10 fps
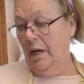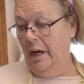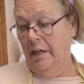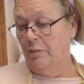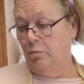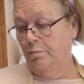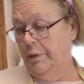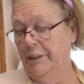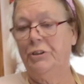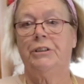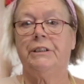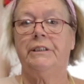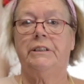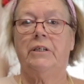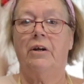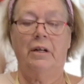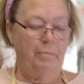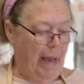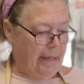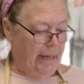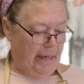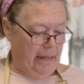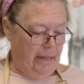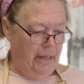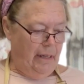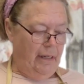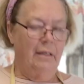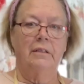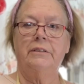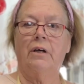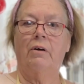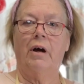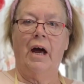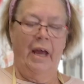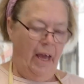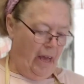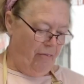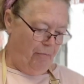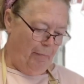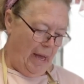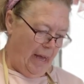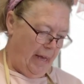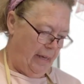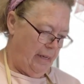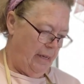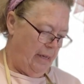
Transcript: and let's just get started making it. So I have my